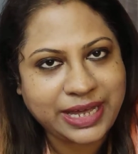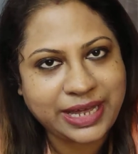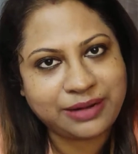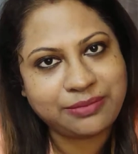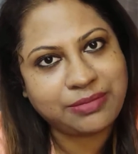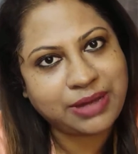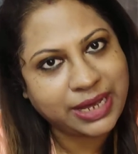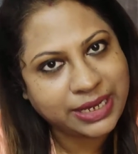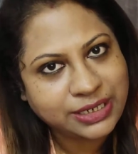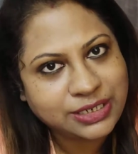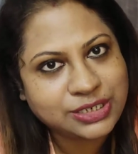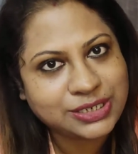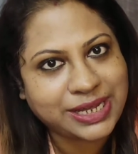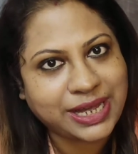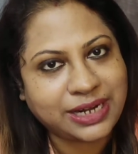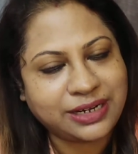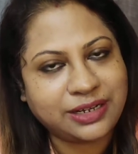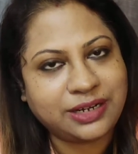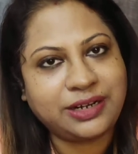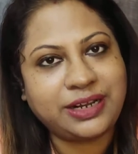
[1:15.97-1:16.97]
And my
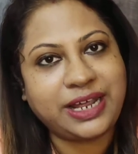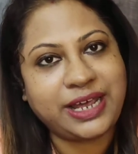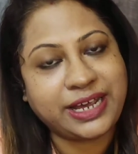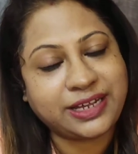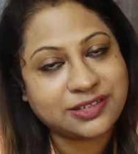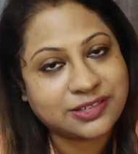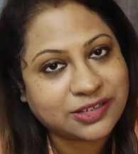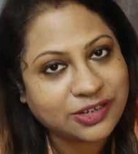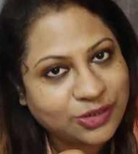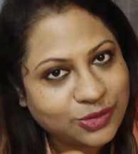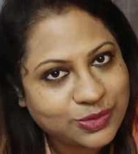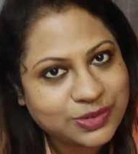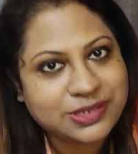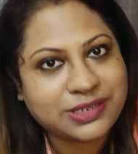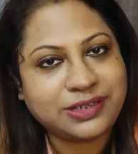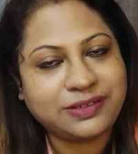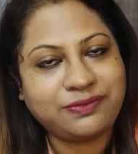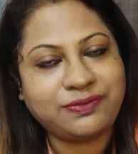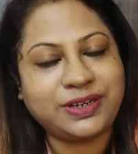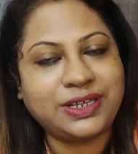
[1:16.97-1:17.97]
channel
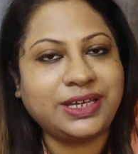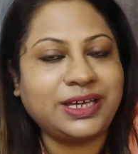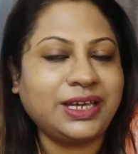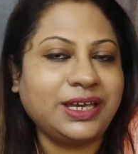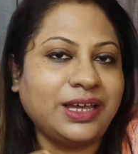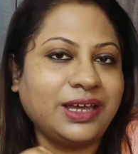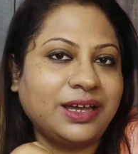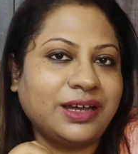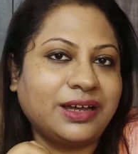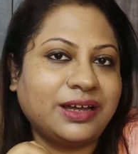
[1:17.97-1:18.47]
exclusively,